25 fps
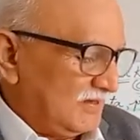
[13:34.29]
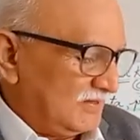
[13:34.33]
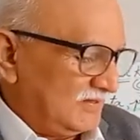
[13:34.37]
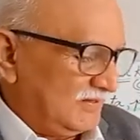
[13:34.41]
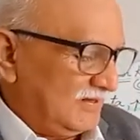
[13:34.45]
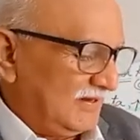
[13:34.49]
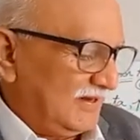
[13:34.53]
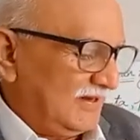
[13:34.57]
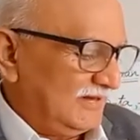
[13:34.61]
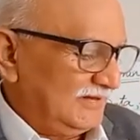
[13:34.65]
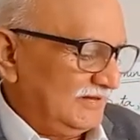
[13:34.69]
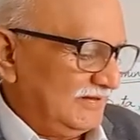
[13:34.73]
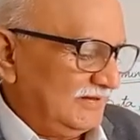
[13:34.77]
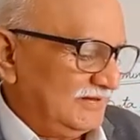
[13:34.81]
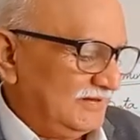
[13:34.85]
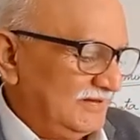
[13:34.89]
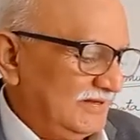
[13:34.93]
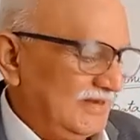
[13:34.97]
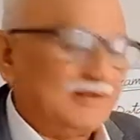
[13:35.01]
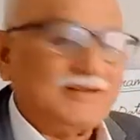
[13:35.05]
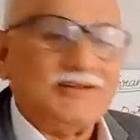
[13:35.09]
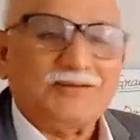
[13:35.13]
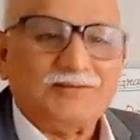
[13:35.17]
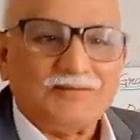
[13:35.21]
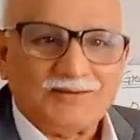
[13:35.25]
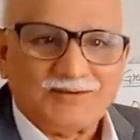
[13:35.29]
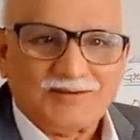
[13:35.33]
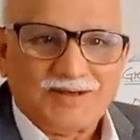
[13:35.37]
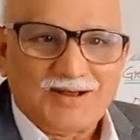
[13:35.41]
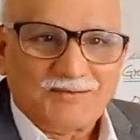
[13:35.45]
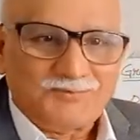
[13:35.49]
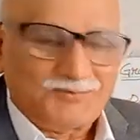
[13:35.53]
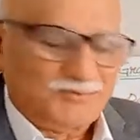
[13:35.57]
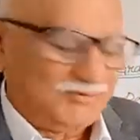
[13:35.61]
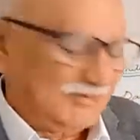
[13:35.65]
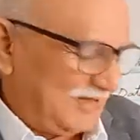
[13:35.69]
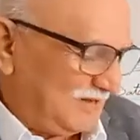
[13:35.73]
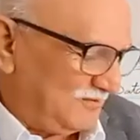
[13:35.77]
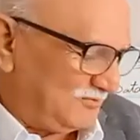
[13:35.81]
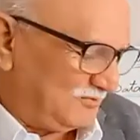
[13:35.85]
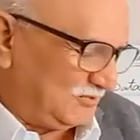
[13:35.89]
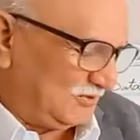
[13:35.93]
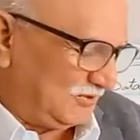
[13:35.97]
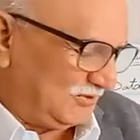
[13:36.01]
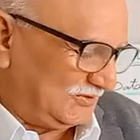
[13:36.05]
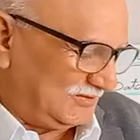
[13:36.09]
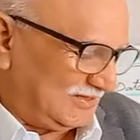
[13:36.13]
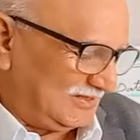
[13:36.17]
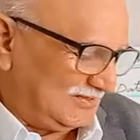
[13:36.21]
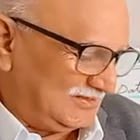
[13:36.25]
stage and state of the crop, same
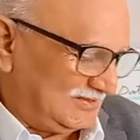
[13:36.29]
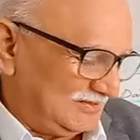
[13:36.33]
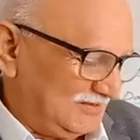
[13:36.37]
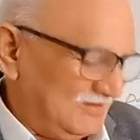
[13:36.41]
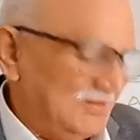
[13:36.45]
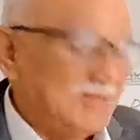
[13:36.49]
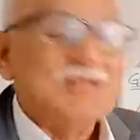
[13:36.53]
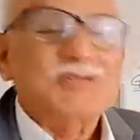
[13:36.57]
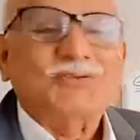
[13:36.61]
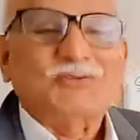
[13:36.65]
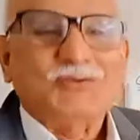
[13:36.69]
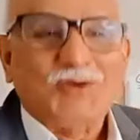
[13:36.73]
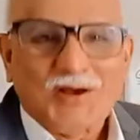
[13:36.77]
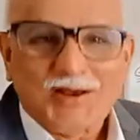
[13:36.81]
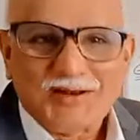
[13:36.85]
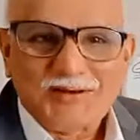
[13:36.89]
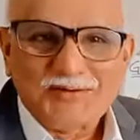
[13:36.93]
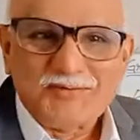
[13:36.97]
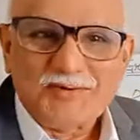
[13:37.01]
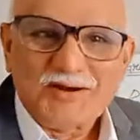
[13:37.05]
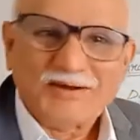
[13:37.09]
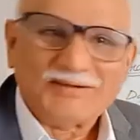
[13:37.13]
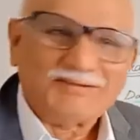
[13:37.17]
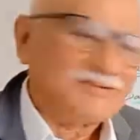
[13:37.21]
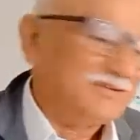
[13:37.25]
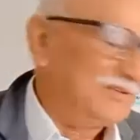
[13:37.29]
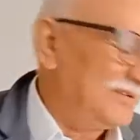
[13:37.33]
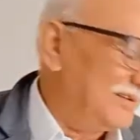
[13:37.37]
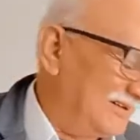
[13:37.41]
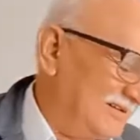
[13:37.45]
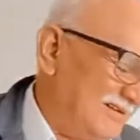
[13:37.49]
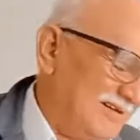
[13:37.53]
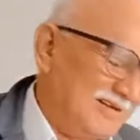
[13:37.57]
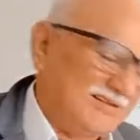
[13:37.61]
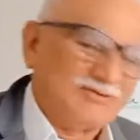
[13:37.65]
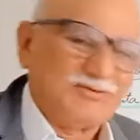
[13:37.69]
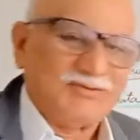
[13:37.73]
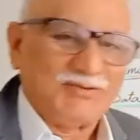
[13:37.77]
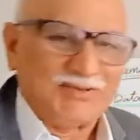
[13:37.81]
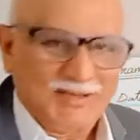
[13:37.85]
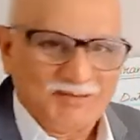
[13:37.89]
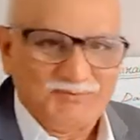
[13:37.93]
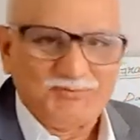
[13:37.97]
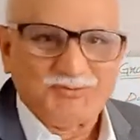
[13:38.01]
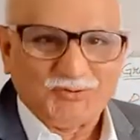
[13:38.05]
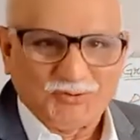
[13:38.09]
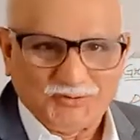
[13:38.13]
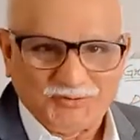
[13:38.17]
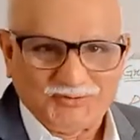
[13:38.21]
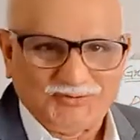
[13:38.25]
sources. Soil moisture data,
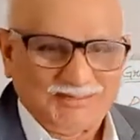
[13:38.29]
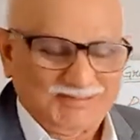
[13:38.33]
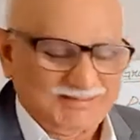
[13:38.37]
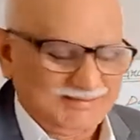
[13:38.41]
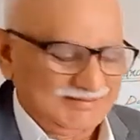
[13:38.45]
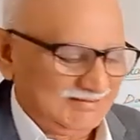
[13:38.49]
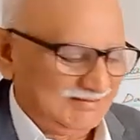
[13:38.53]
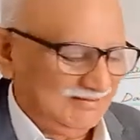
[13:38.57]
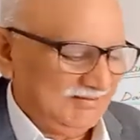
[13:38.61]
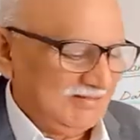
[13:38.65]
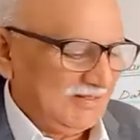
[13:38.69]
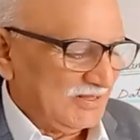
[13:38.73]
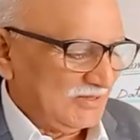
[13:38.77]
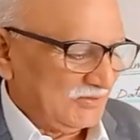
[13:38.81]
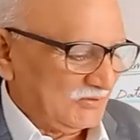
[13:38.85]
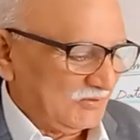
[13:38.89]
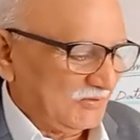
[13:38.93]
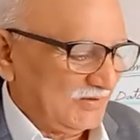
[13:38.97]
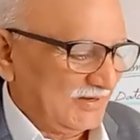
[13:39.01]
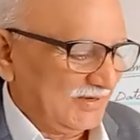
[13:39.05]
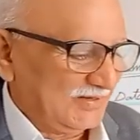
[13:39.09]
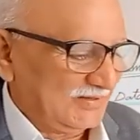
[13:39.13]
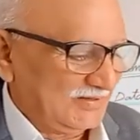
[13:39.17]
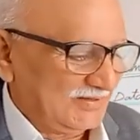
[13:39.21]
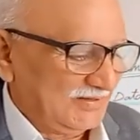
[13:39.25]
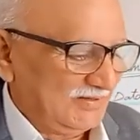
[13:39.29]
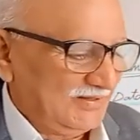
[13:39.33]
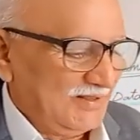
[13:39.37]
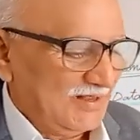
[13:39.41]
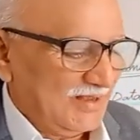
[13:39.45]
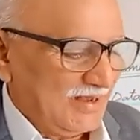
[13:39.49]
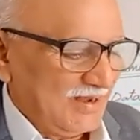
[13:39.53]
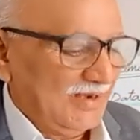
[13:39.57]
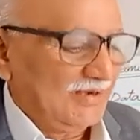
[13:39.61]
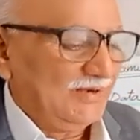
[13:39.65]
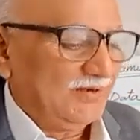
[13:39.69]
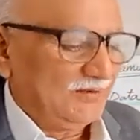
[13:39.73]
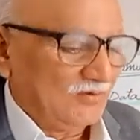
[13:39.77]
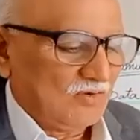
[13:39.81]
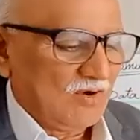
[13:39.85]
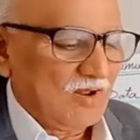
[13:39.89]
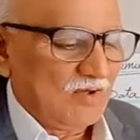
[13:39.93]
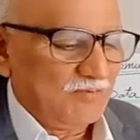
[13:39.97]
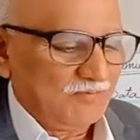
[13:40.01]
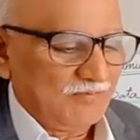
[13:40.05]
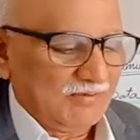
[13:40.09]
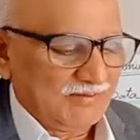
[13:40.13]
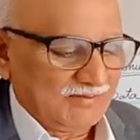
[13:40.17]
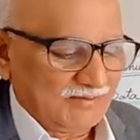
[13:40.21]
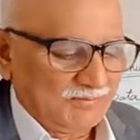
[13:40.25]
same sources you get, and
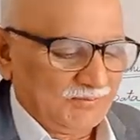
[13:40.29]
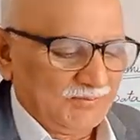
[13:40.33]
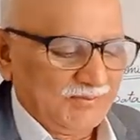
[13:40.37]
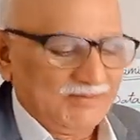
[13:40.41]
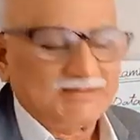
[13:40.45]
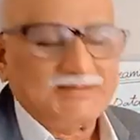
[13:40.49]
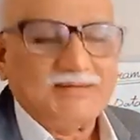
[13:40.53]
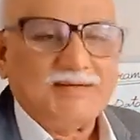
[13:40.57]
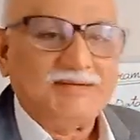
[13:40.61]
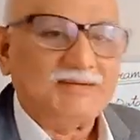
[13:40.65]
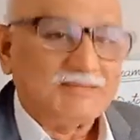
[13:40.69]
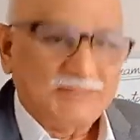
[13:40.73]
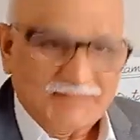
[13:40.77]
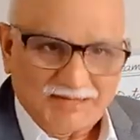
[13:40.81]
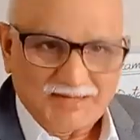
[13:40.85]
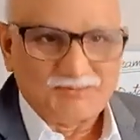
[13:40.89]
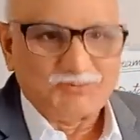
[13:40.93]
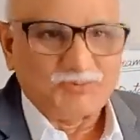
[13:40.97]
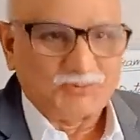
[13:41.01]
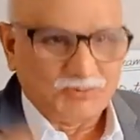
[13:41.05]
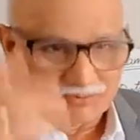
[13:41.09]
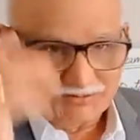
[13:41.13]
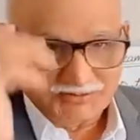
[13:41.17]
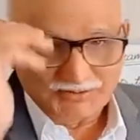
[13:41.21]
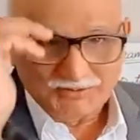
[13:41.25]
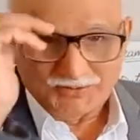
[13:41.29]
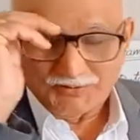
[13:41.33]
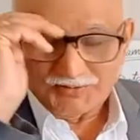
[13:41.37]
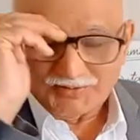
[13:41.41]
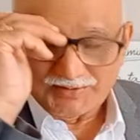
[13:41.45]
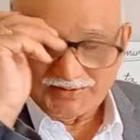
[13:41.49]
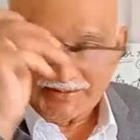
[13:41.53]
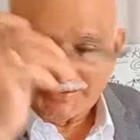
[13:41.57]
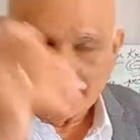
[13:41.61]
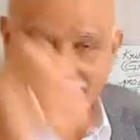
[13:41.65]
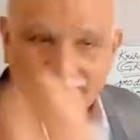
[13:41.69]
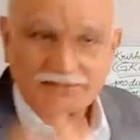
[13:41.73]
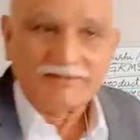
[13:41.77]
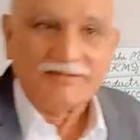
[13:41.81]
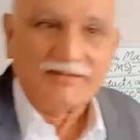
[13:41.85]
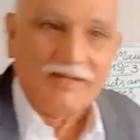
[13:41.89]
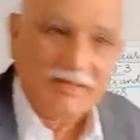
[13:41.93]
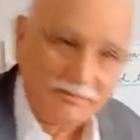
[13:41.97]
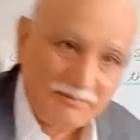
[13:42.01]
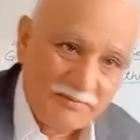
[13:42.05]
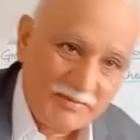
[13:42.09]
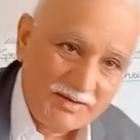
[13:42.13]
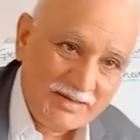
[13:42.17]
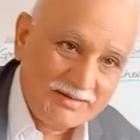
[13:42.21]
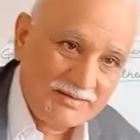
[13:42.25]
crop weather question, same sources you will get it.
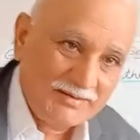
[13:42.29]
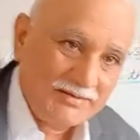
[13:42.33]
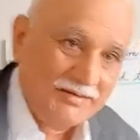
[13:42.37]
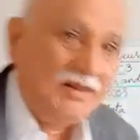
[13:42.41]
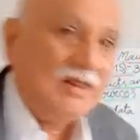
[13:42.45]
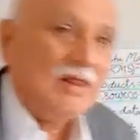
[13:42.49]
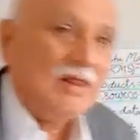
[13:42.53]
That means